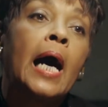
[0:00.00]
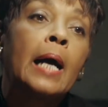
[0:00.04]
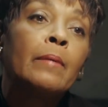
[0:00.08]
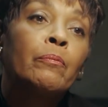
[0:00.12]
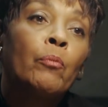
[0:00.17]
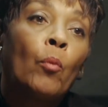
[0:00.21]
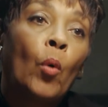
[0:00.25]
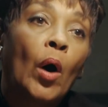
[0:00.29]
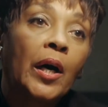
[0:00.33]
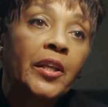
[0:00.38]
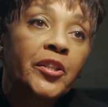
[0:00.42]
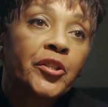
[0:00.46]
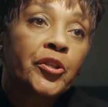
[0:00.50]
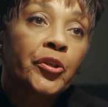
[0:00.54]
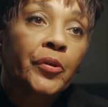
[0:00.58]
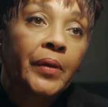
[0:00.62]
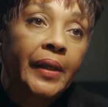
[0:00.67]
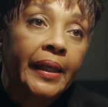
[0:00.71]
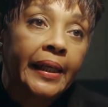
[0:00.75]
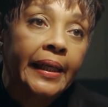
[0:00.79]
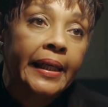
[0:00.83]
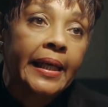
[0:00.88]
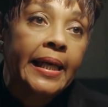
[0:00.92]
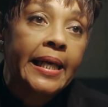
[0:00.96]
I'm
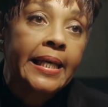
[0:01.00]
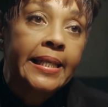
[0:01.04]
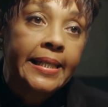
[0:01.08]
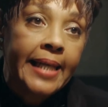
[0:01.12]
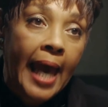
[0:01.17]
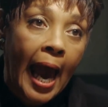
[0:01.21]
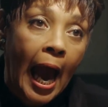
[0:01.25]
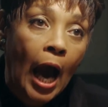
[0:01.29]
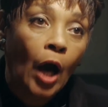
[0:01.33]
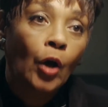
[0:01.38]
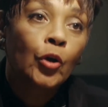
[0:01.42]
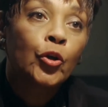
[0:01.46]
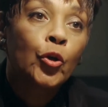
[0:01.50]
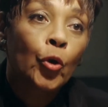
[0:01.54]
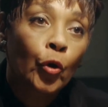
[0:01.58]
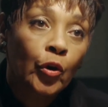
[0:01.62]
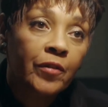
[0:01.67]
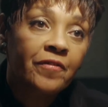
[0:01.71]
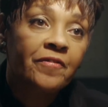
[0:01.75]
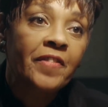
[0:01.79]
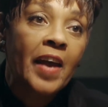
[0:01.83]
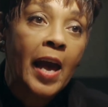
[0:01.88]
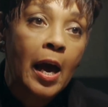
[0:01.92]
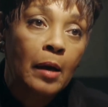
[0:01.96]
wondering is how
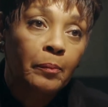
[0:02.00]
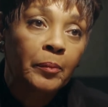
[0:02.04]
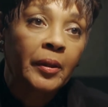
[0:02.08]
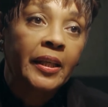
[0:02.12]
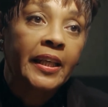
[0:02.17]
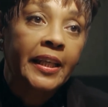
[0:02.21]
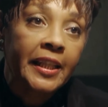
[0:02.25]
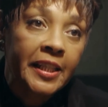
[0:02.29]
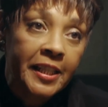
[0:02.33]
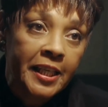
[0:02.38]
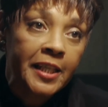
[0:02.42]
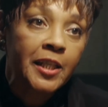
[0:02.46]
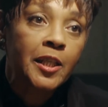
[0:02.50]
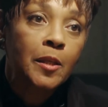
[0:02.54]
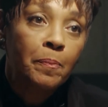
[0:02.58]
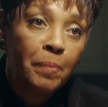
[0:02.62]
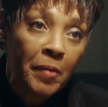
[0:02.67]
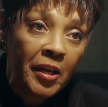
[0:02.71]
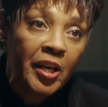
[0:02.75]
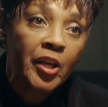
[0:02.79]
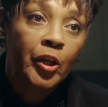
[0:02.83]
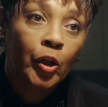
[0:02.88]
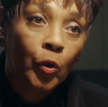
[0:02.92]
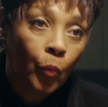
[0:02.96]
your family can
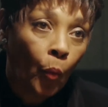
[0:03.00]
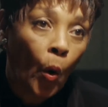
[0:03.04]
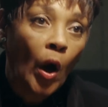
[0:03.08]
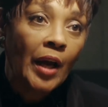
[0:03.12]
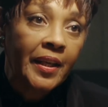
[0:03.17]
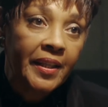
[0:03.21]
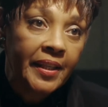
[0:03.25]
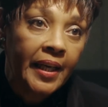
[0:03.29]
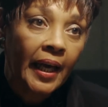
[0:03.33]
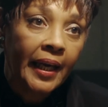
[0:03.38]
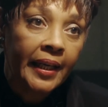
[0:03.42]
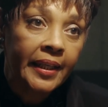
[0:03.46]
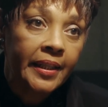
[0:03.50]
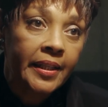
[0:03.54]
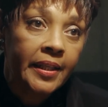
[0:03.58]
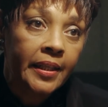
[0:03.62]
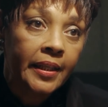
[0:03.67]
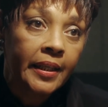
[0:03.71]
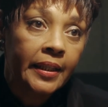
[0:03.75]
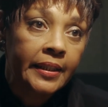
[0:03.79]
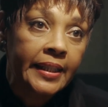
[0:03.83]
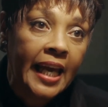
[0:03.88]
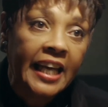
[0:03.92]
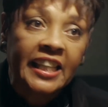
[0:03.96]
disappear one night,
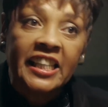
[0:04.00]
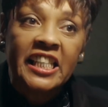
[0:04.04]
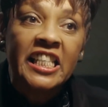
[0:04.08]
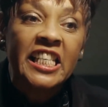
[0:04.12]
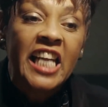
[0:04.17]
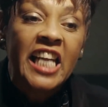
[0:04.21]
yet